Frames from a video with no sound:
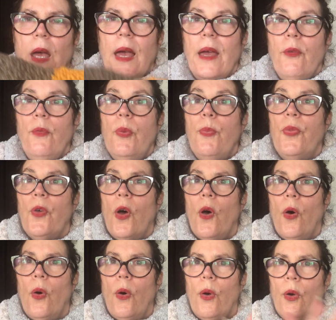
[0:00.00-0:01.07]
I ripped the
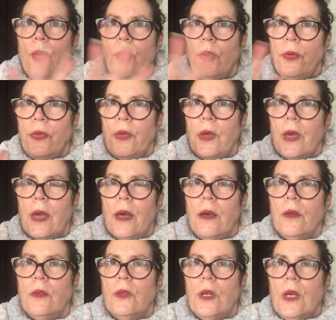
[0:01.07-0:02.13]
whole thing
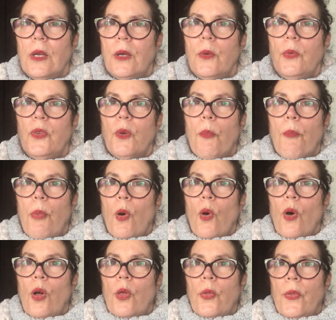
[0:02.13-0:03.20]
out. It was a
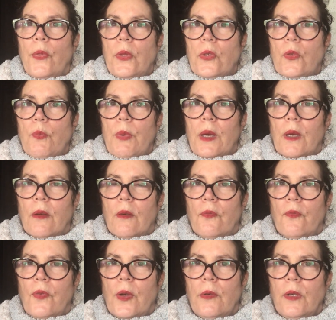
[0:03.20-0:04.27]
ball this big,
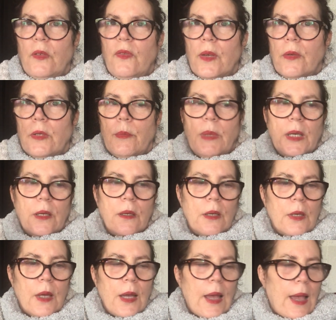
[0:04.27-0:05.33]
very, very big.
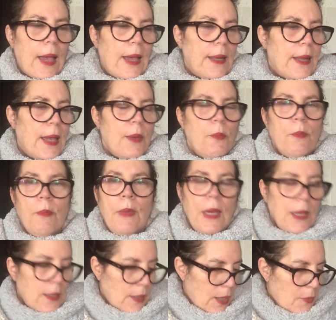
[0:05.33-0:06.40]
And I
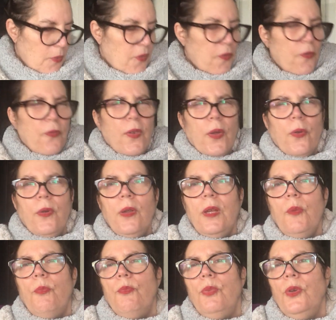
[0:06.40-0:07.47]
made a very
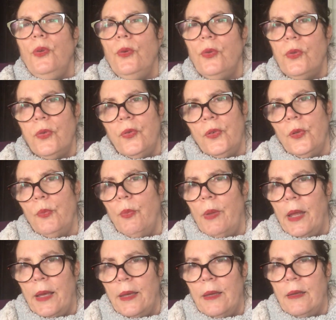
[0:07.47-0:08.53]
beautiful
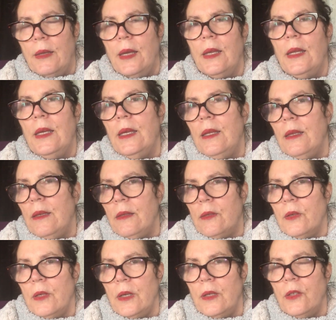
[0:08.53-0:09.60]
blanket. And it is
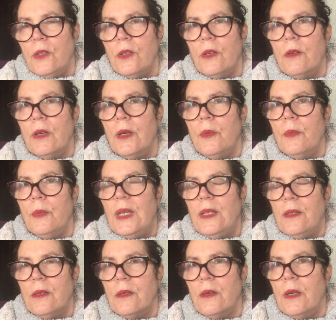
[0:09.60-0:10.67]
on Instagram,
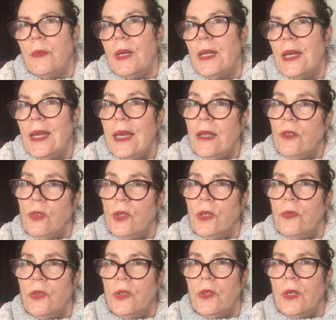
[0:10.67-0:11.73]
and I had to
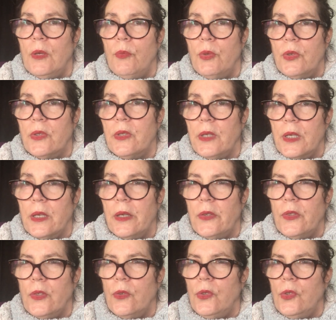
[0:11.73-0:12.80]
give it today because, like I
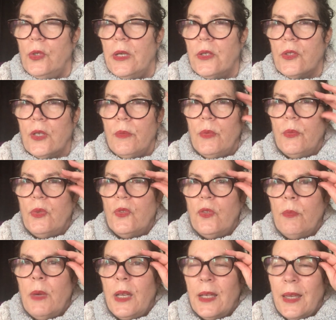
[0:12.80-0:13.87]
told you last time, it was from
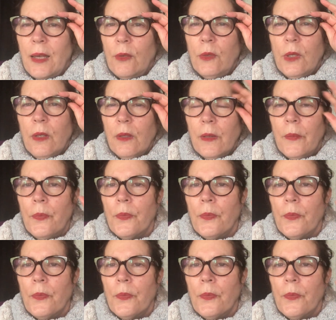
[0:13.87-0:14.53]
my accountant